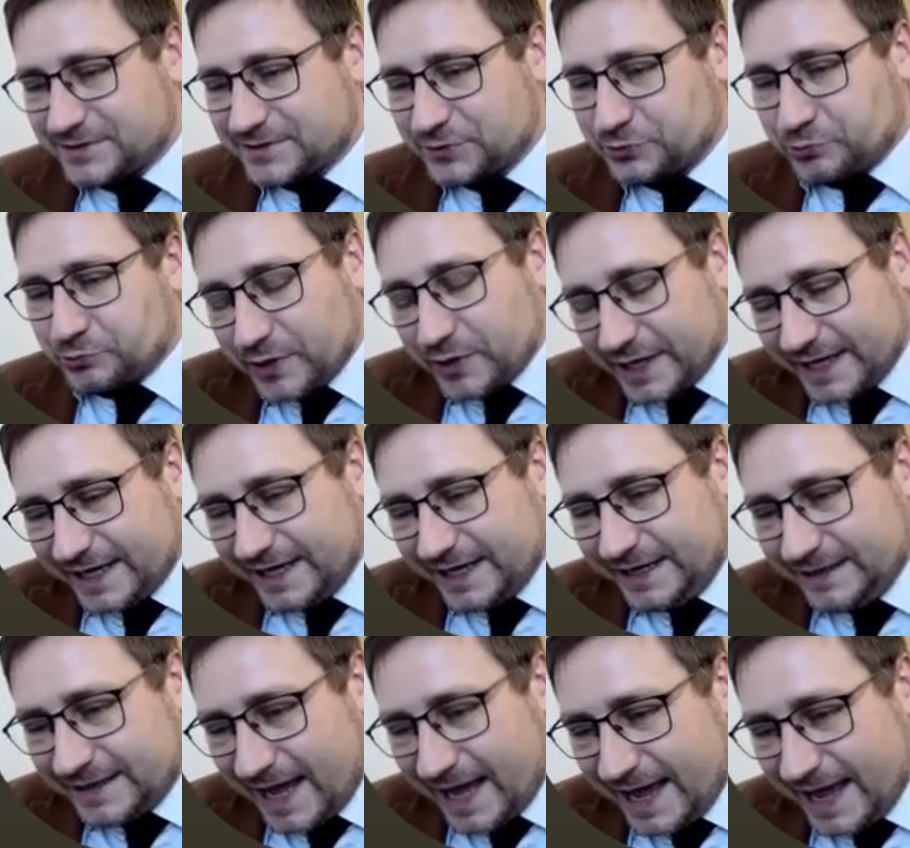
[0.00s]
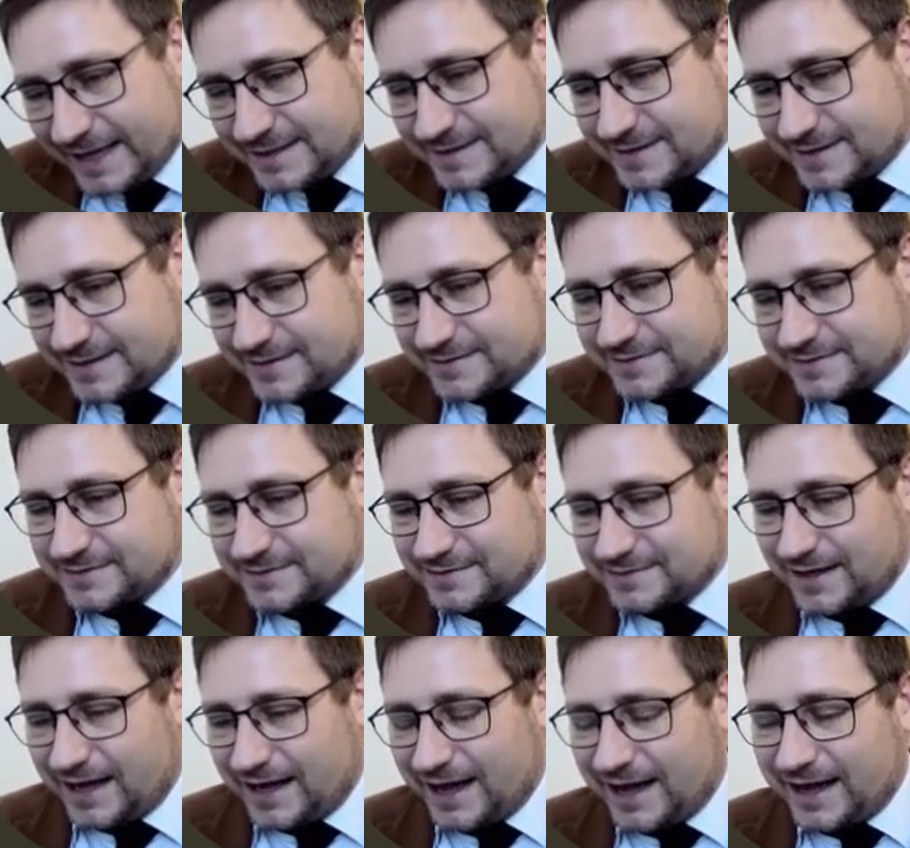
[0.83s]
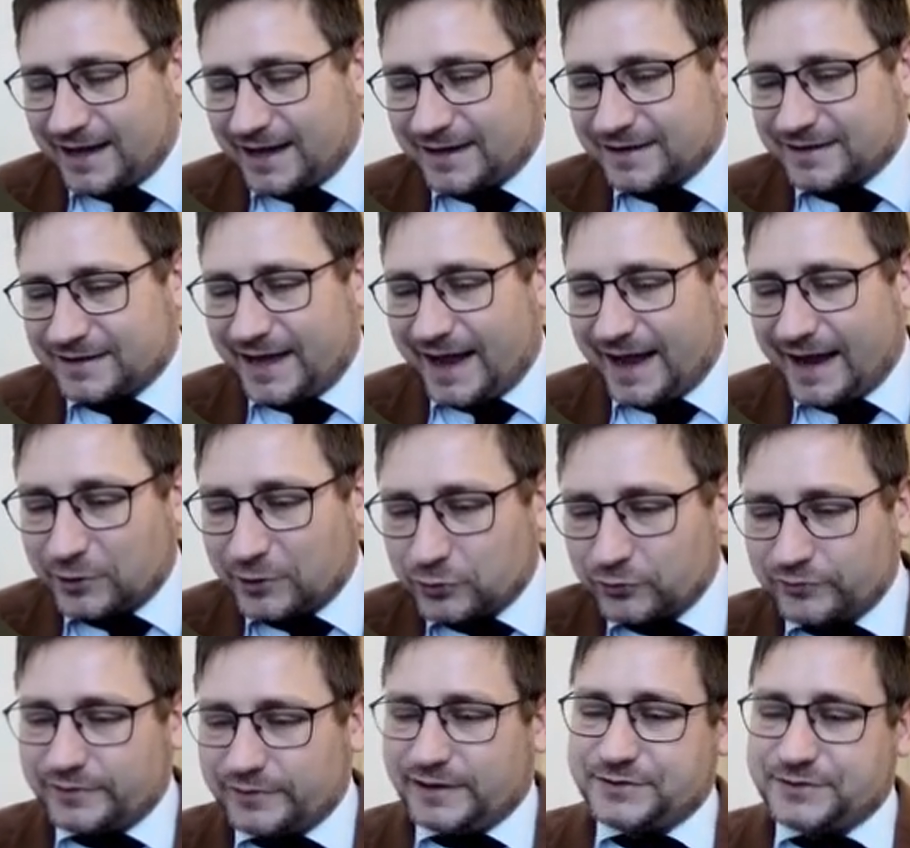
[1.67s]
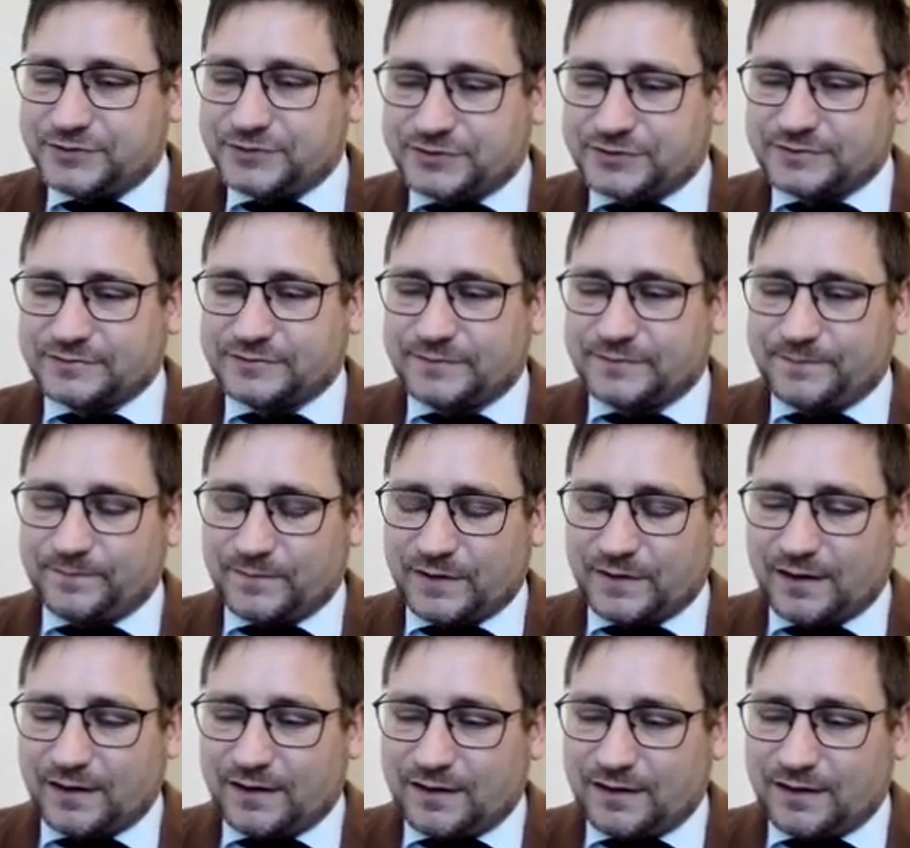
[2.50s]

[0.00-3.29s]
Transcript: So in essence, I encourage you,